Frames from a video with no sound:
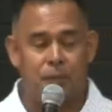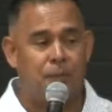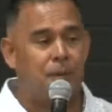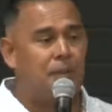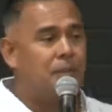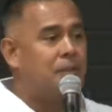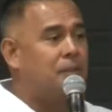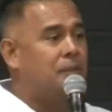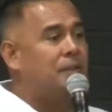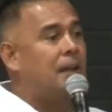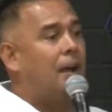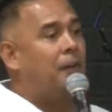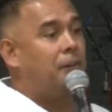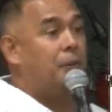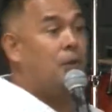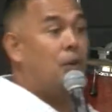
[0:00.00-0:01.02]
further into
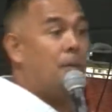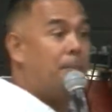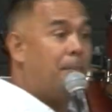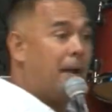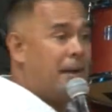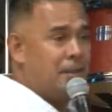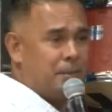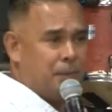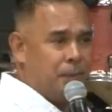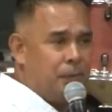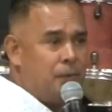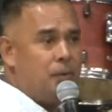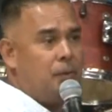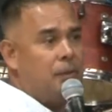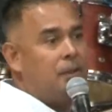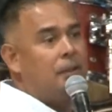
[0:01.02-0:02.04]
town to go and buy some
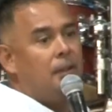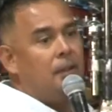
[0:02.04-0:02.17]
food.